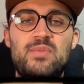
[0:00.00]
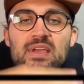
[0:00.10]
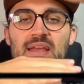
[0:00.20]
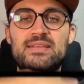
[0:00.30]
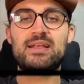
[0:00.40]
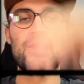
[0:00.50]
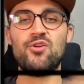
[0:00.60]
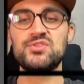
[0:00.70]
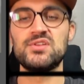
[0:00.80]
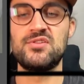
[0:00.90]
get
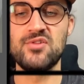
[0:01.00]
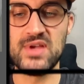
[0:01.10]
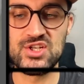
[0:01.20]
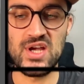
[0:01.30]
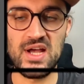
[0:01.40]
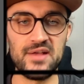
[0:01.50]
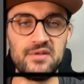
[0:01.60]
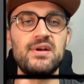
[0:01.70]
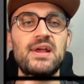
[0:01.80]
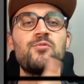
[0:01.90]
closer to each
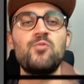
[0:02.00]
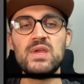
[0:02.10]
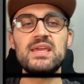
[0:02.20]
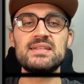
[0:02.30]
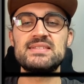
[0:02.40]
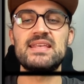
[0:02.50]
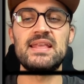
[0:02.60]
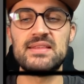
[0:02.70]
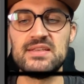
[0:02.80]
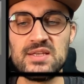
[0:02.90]
other, and we can
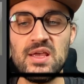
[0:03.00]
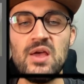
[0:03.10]
set this